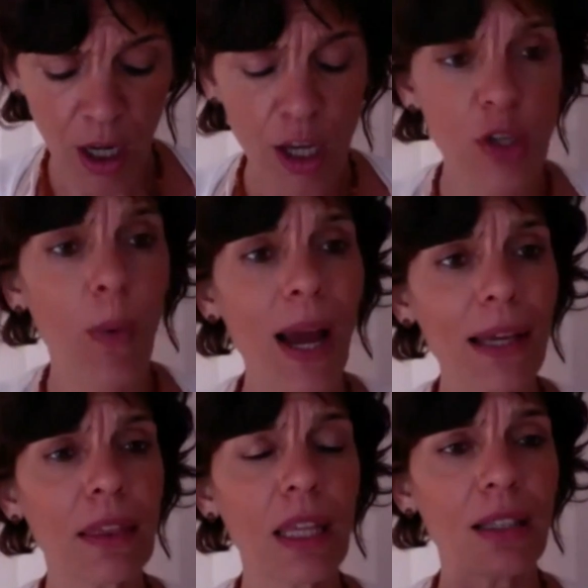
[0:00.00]
So I
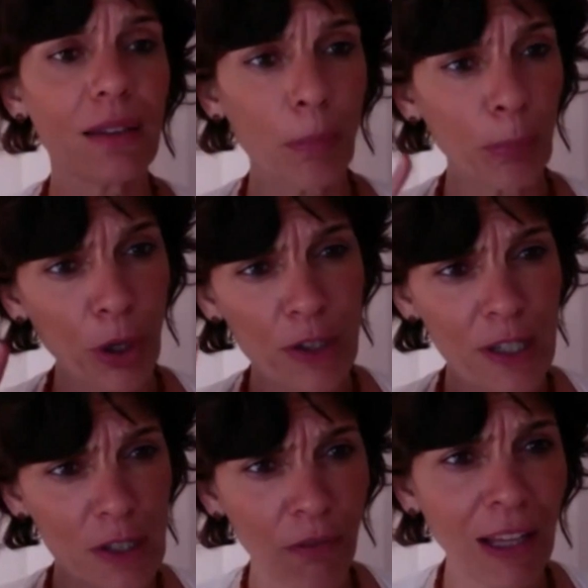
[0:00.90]
think the
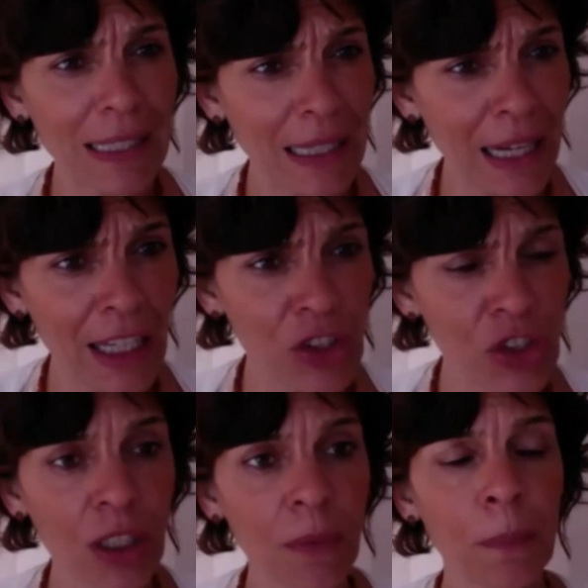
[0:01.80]
process of
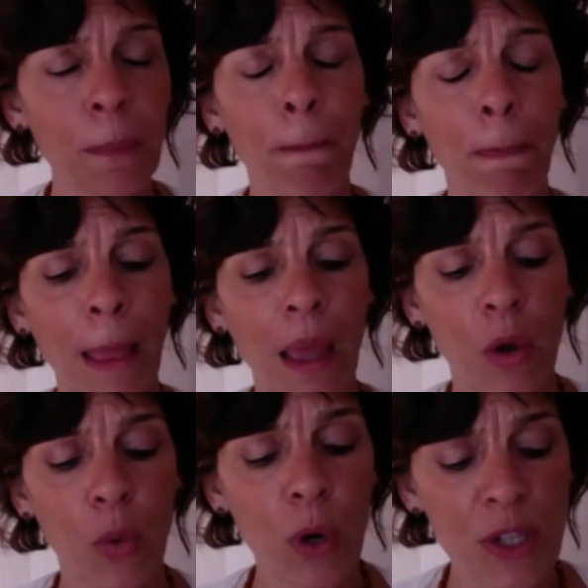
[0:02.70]
alienation
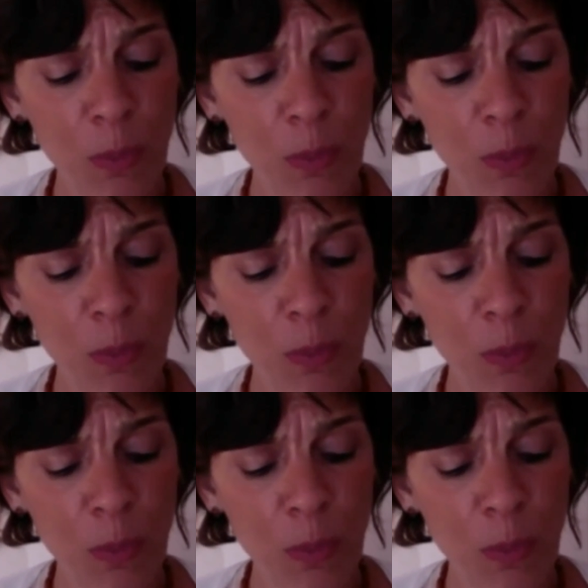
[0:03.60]
was